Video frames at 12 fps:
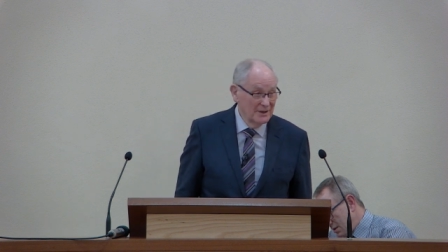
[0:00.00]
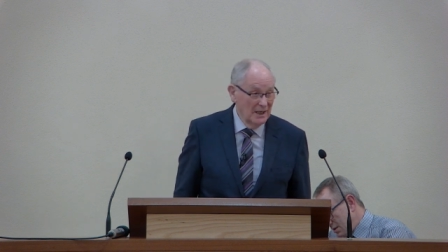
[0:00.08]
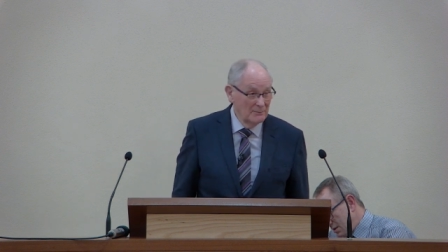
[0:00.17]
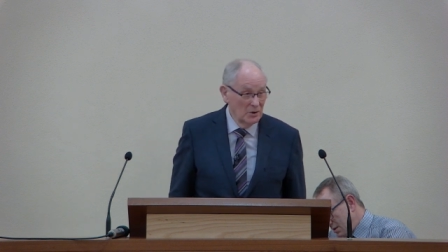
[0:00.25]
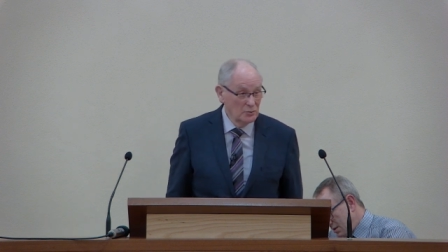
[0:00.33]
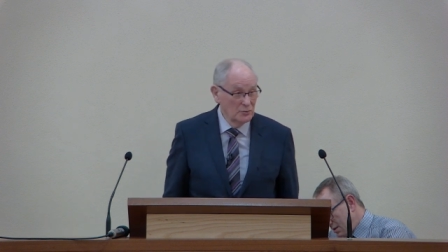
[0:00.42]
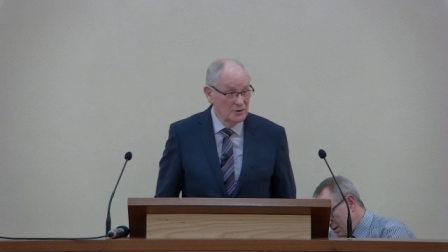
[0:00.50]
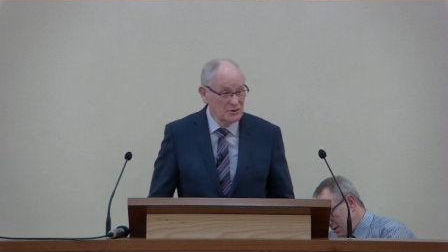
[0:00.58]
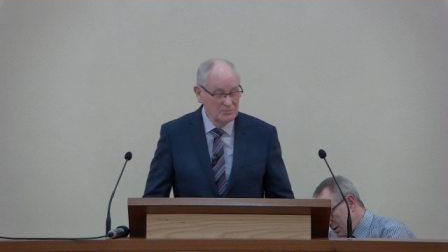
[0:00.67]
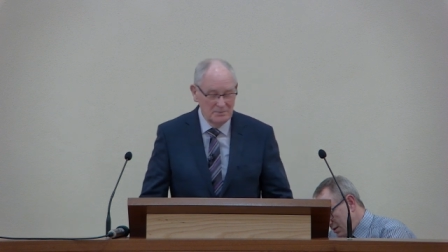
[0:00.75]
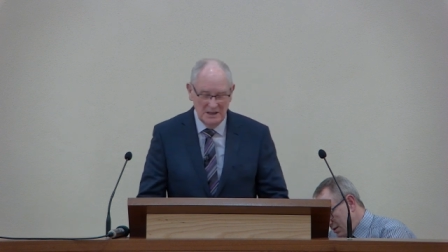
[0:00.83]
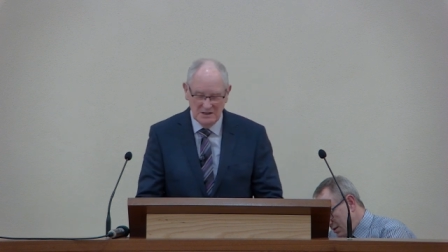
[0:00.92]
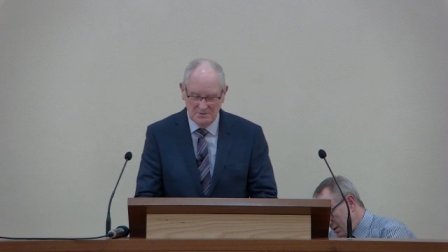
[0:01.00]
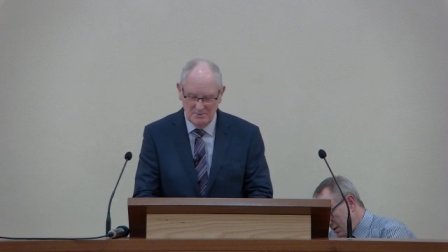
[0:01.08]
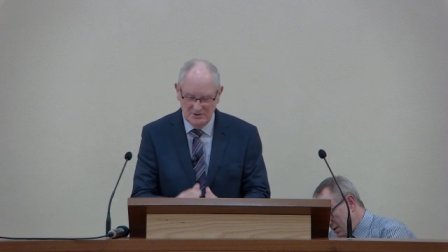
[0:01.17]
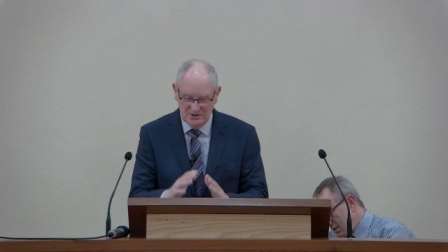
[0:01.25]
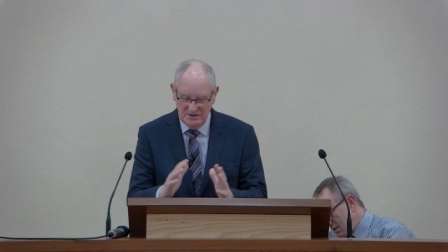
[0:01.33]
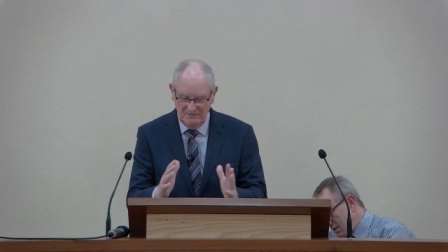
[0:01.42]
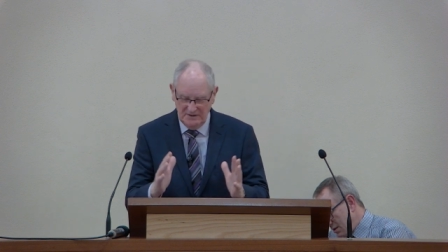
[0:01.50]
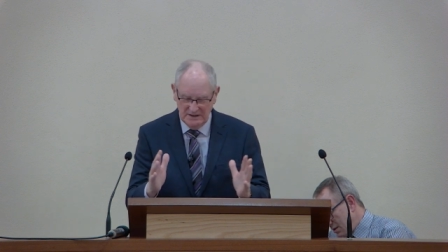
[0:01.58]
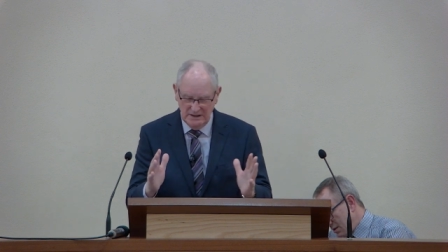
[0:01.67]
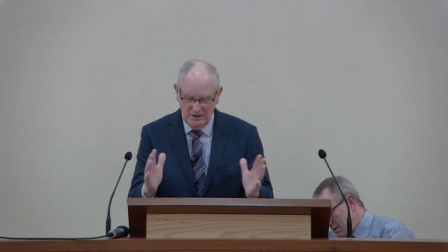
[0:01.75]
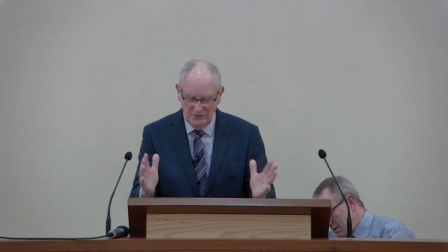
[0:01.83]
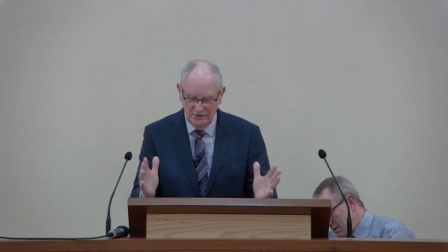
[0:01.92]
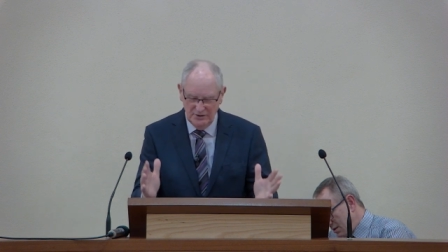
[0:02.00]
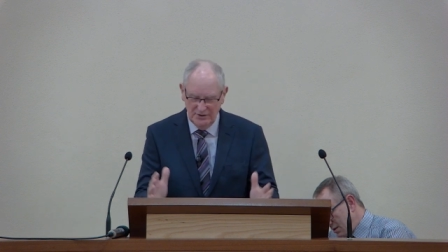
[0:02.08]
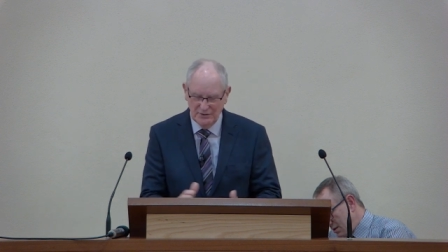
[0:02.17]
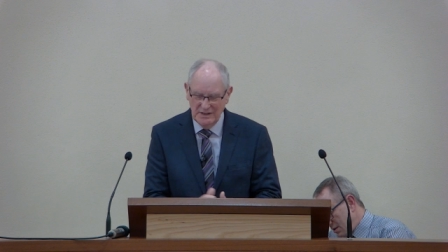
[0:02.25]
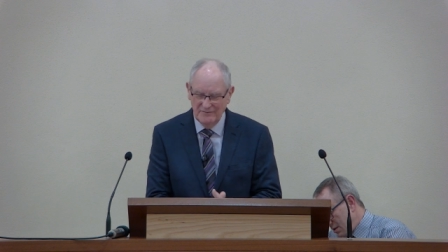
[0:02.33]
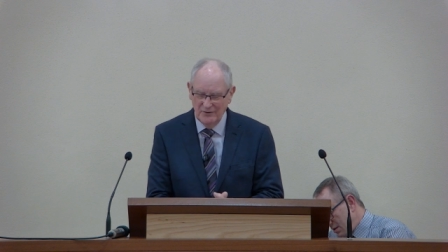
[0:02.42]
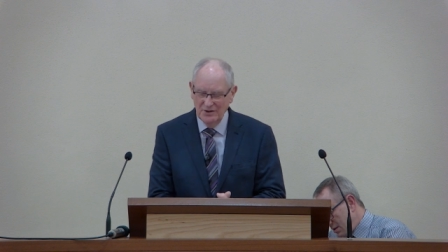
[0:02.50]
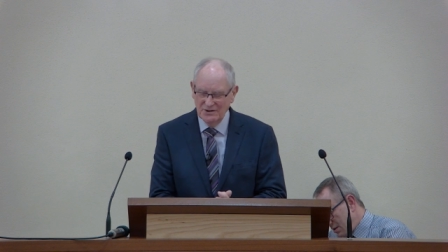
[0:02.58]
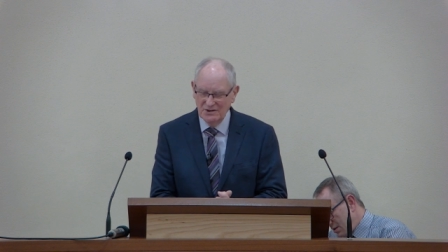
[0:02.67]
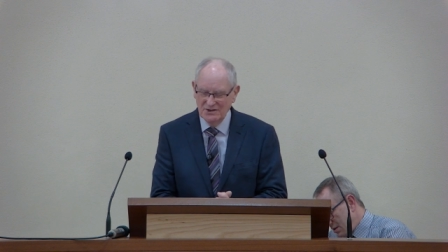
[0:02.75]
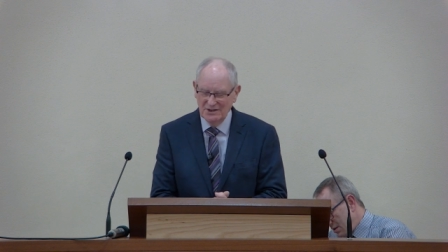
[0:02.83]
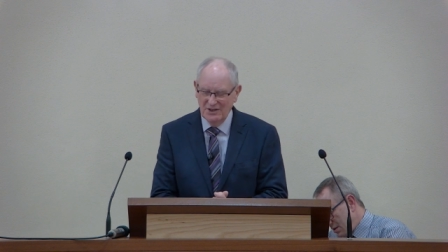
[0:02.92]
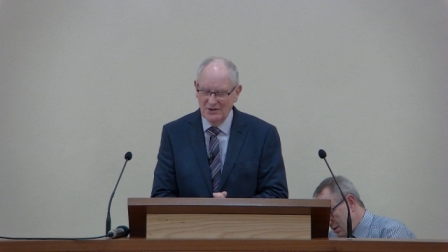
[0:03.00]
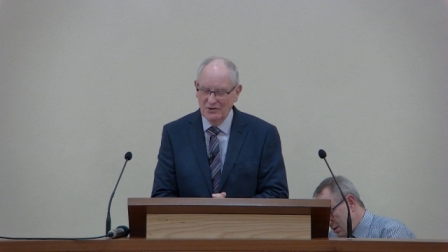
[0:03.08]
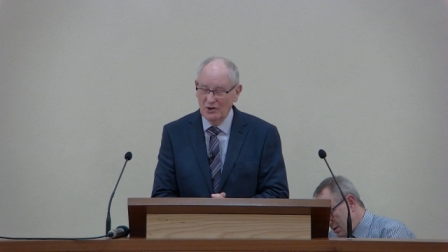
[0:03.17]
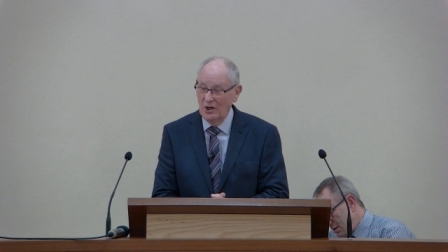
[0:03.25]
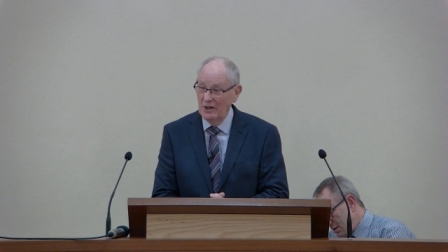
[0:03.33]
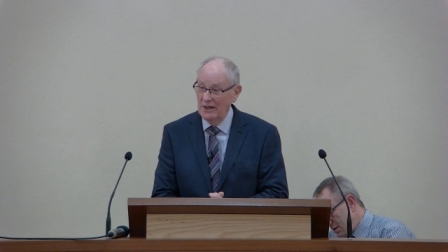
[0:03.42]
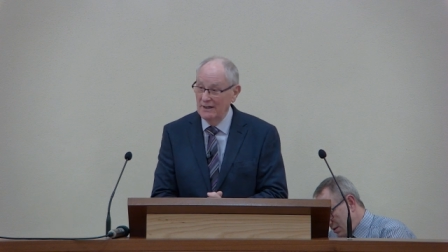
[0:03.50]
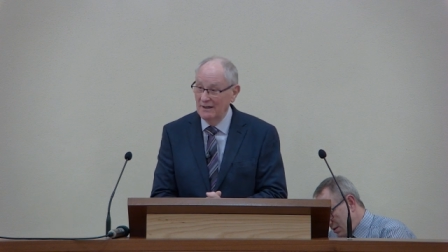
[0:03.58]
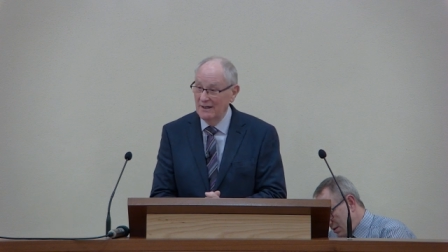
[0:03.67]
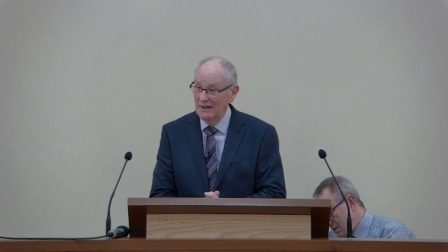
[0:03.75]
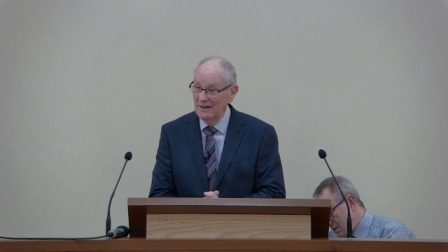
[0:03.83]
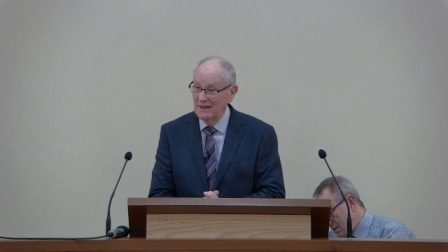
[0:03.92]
Now, I'm not going to speak specifically on the three voices that are calling,